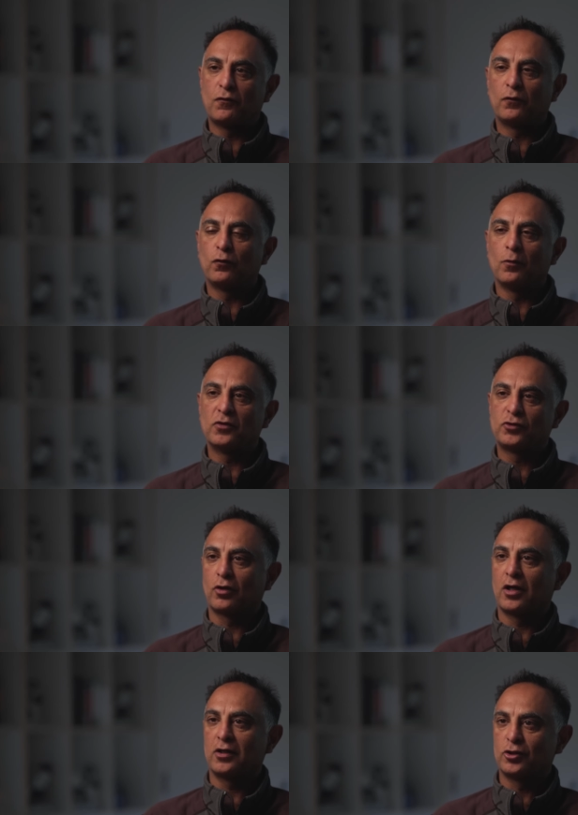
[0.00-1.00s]
different forms of
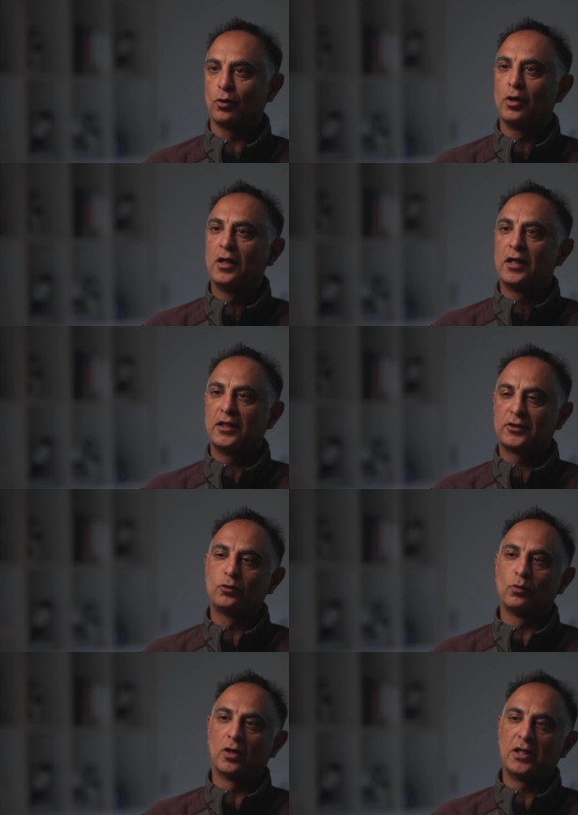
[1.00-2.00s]
sugar, so it's
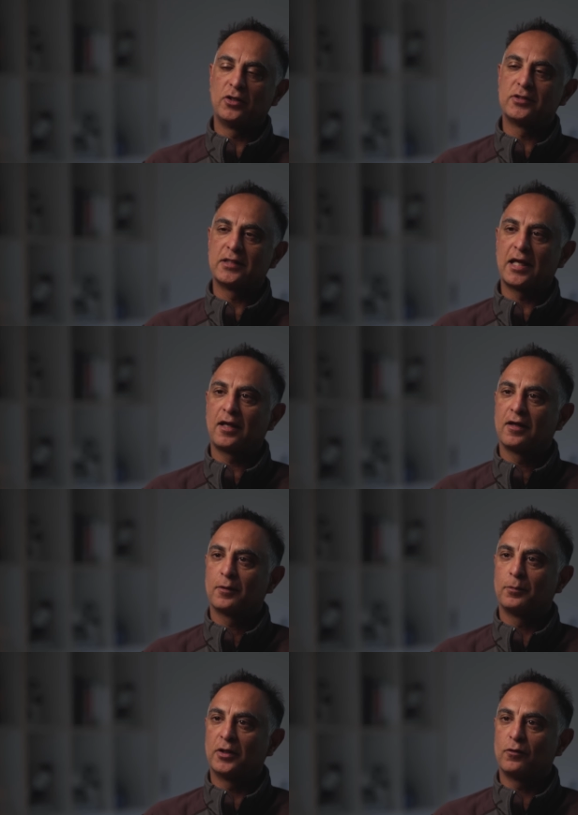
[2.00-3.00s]
too early to say,
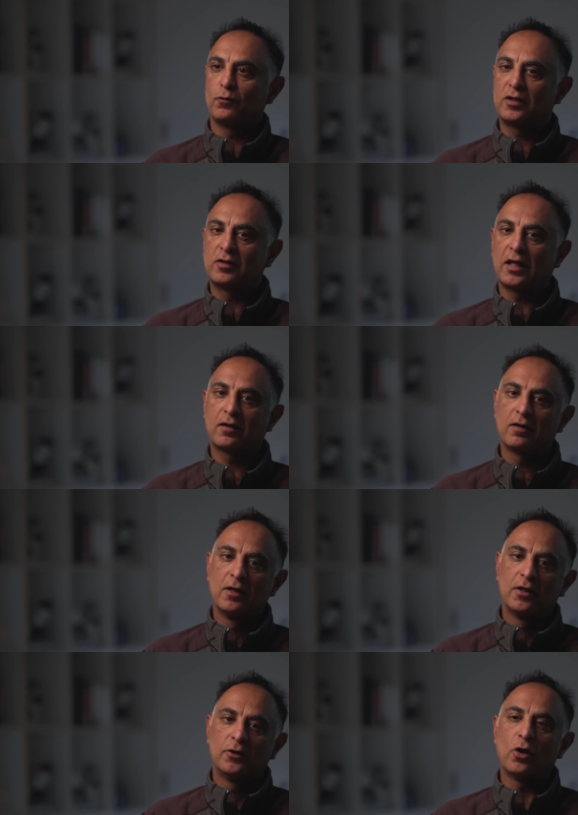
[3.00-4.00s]
but we think
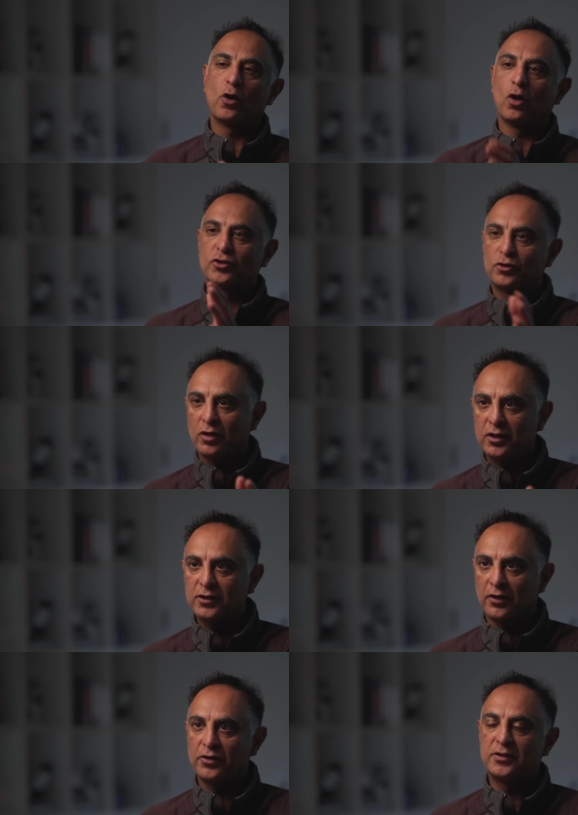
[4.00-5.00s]
not all sugars are the